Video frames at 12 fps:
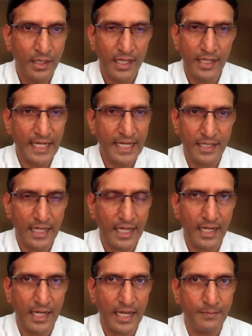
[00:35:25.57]
And again,
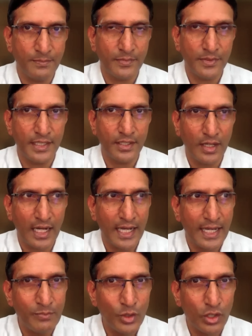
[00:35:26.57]

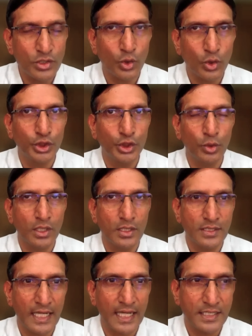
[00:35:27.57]
I'm not so sure
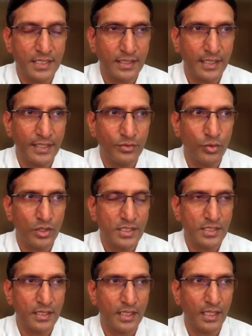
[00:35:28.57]
that it
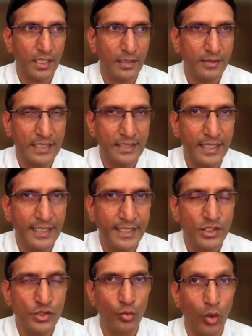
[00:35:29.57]
was that the
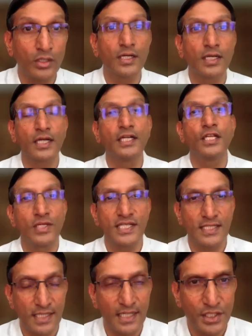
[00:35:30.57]
Indians wanted a continuous
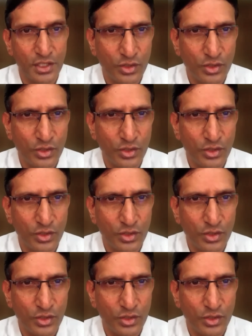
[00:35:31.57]
escalation.